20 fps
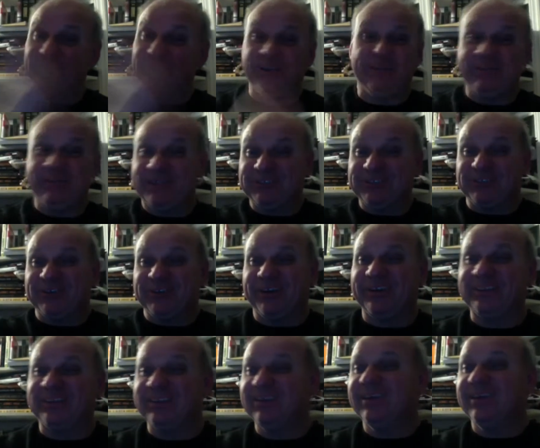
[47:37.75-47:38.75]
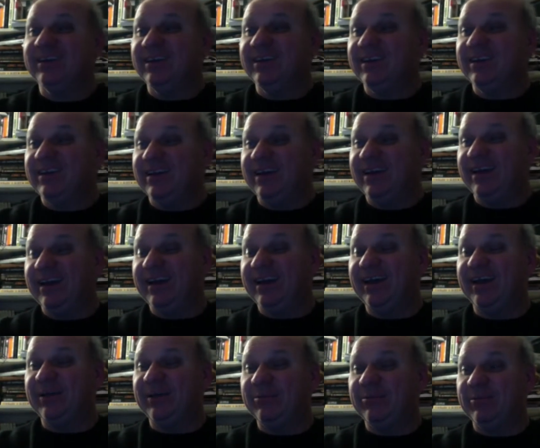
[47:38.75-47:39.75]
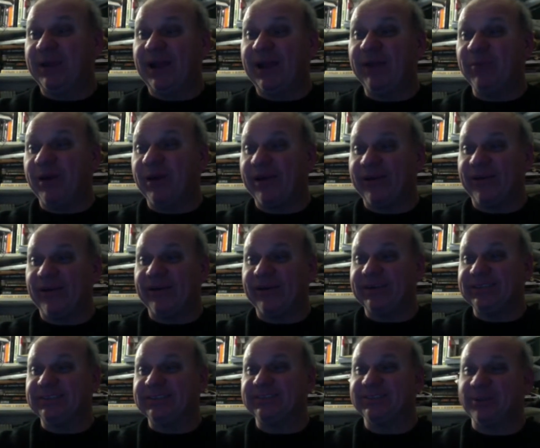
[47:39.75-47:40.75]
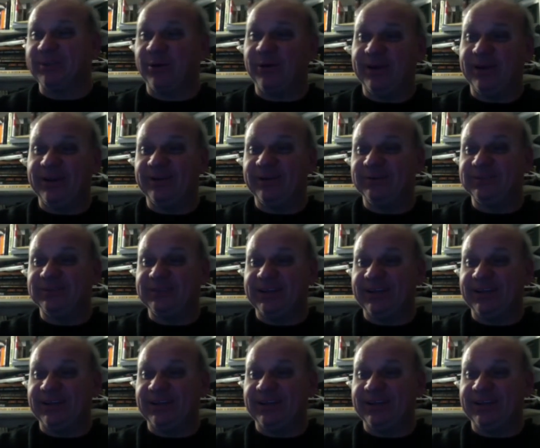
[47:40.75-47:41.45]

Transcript: at pencil drawing, but I'm not an artist, so I don't.